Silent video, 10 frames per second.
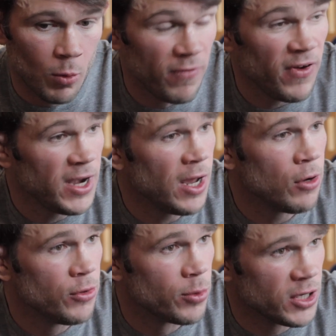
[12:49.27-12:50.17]
we'll find
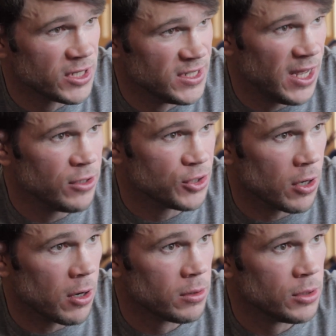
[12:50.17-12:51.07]
out who the real contenders
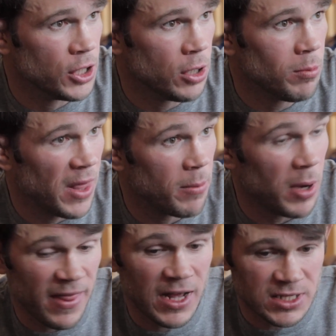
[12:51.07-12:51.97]
are. You know,
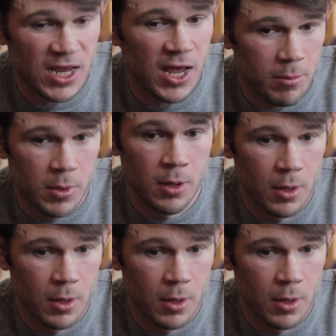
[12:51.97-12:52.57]
by that time,